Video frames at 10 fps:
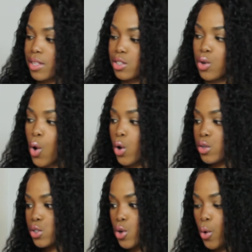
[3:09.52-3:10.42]
it's not
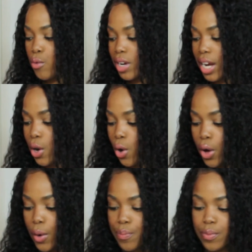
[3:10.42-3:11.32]
overly
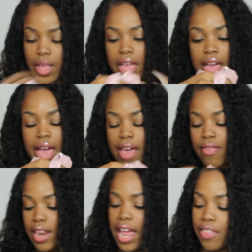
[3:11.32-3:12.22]
long.
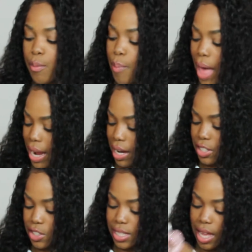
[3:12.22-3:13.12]
And then at the back,
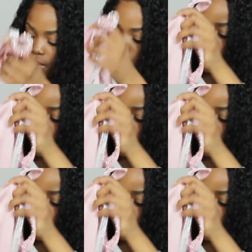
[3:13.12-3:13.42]
let's just have a